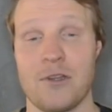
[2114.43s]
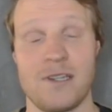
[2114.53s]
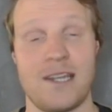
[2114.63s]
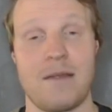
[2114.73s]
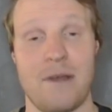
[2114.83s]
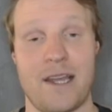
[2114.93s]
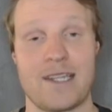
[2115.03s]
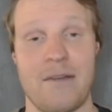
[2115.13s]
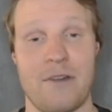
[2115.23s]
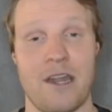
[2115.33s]
City playing against
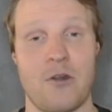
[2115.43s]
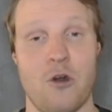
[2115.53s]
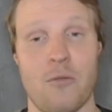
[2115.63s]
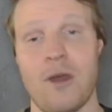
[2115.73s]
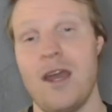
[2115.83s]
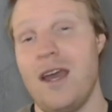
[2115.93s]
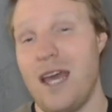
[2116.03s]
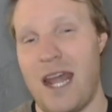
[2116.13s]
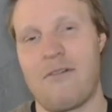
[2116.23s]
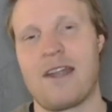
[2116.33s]
Everton at home,
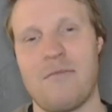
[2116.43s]
and Everton